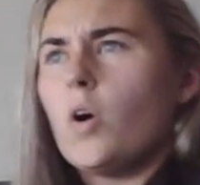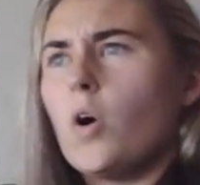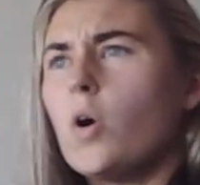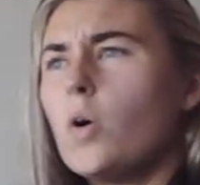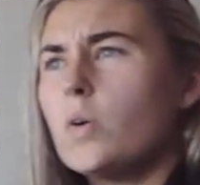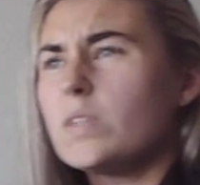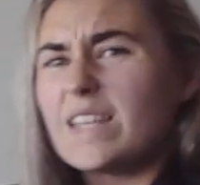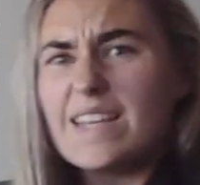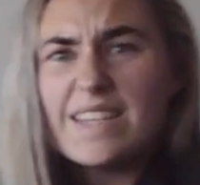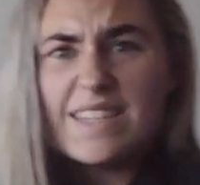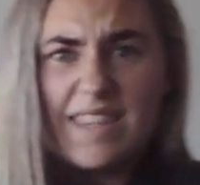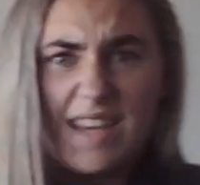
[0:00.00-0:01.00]
"Whose
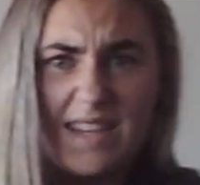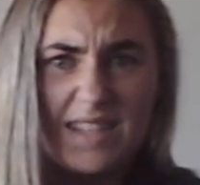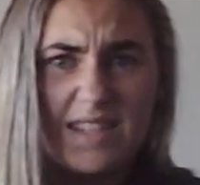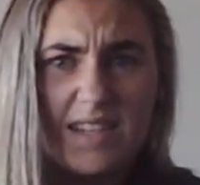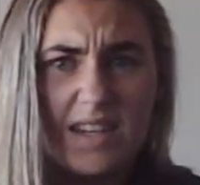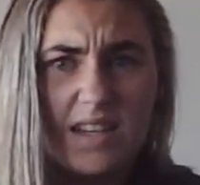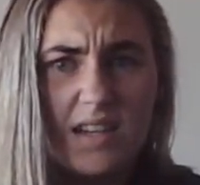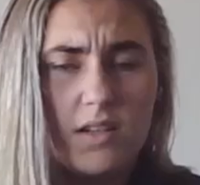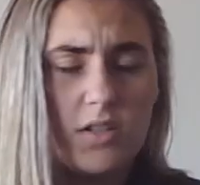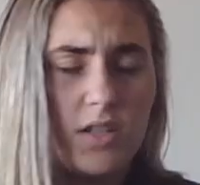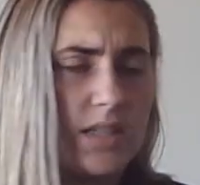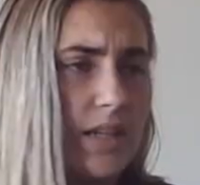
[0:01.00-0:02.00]
is this?"
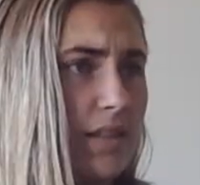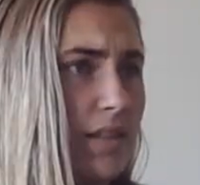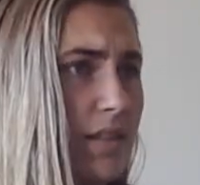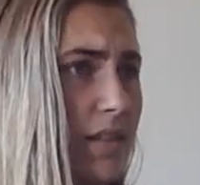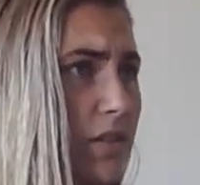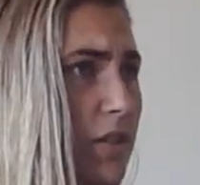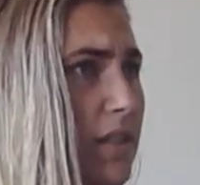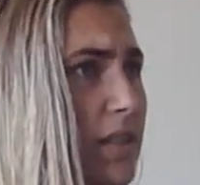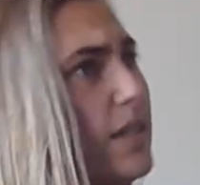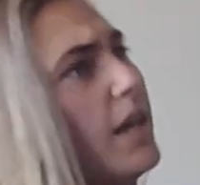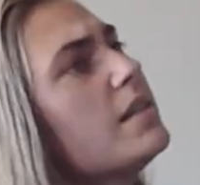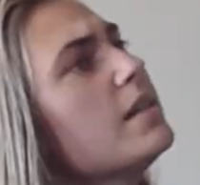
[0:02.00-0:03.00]
she says. She
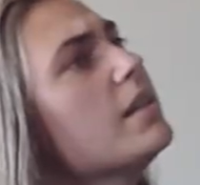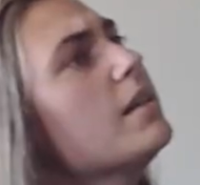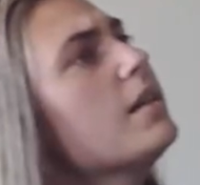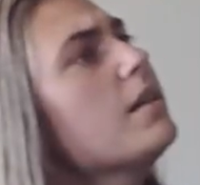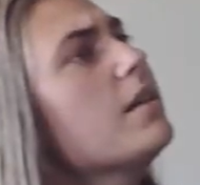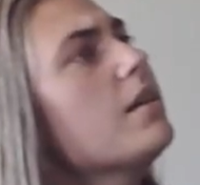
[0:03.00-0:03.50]
says it,